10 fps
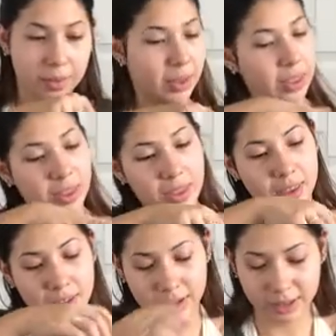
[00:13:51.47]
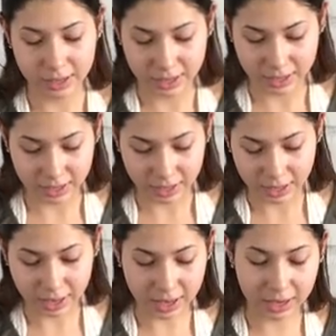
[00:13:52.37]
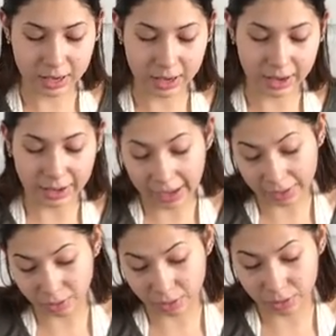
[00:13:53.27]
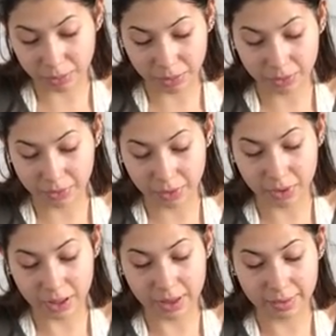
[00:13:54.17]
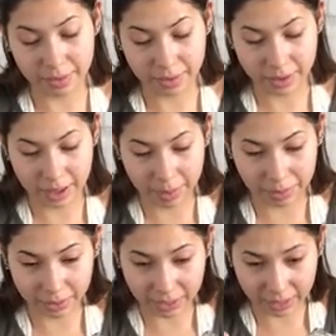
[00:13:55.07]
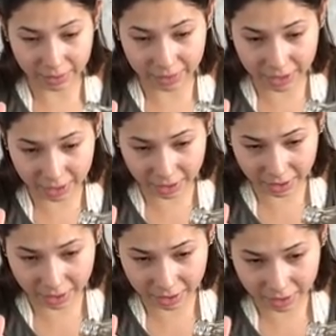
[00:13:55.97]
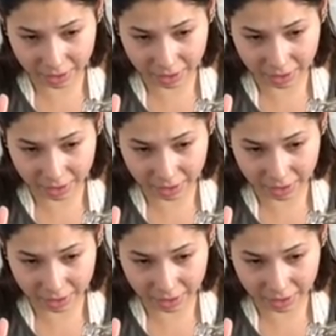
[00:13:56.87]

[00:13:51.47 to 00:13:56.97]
With an actual spoonful of apple cider vinegar.